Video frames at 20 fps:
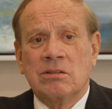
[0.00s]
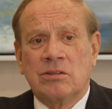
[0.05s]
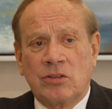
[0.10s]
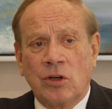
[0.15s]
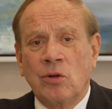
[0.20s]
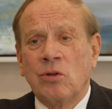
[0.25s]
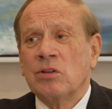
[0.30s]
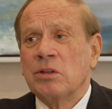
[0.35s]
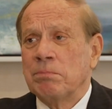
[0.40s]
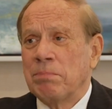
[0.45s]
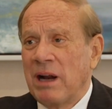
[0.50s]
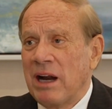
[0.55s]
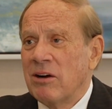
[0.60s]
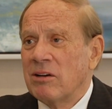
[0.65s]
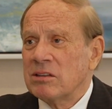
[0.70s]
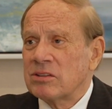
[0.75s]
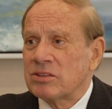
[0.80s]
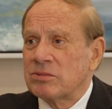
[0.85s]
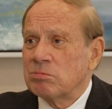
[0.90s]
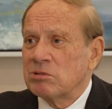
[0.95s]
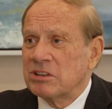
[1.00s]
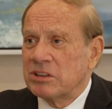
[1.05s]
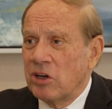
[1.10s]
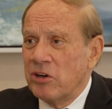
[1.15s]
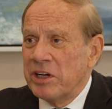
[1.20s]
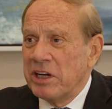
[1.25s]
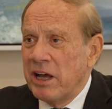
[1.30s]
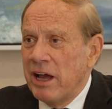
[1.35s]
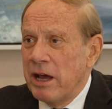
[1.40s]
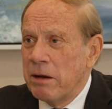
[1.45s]
told the parents was
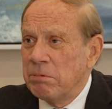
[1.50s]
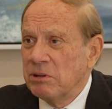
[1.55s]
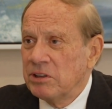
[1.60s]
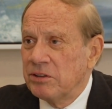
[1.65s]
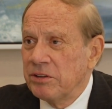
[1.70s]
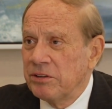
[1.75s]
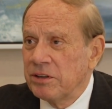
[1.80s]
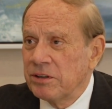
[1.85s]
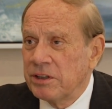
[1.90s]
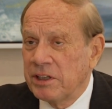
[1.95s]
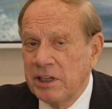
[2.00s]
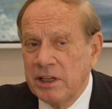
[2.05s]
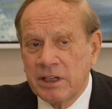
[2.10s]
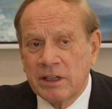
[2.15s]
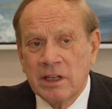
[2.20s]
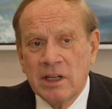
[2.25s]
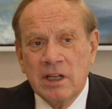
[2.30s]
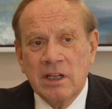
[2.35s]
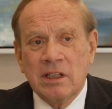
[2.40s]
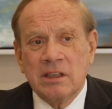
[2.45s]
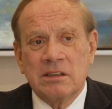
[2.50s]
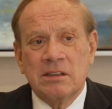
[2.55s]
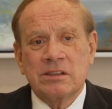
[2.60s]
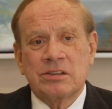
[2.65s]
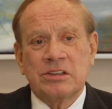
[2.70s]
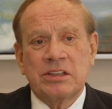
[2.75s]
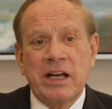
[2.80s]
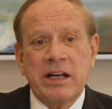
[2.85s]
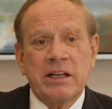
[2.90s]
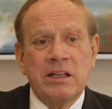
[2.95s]
going to happen to their kid. The
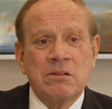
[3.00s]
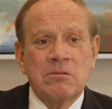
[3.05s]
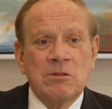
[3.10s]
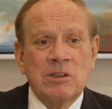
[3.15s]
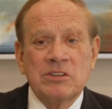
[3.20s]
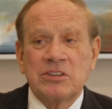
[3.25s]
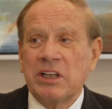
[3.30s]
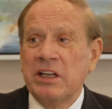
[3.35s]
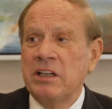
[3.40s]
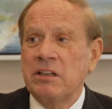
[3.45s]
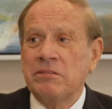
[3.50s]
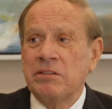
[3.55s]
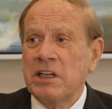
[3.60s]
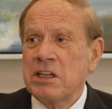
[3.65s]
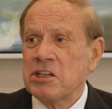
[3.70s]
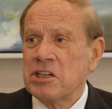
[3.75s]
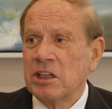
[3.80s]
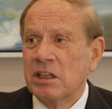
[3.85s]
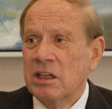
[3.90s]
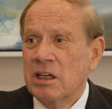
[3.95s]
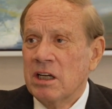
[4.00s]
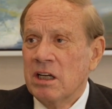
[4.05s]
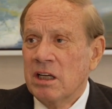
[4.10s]
second was innovation.